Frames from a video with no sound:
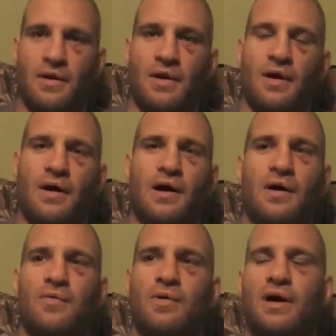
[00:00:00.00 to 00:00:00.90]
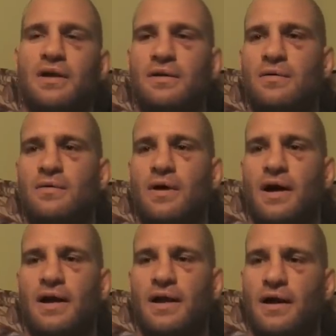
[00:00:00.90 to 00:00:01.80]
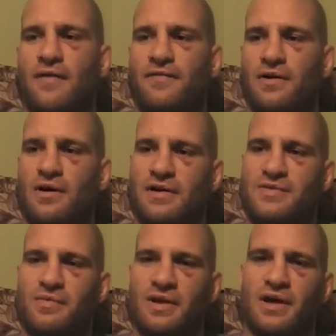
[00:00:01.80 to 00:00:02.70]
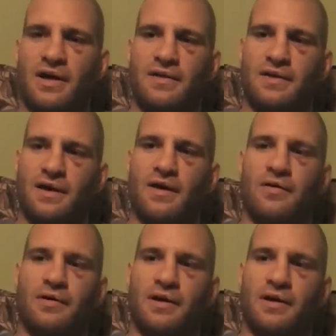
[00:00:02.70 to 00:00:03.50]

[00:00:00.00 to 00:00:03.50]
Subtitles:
Well, I fought August 29th in Calgary,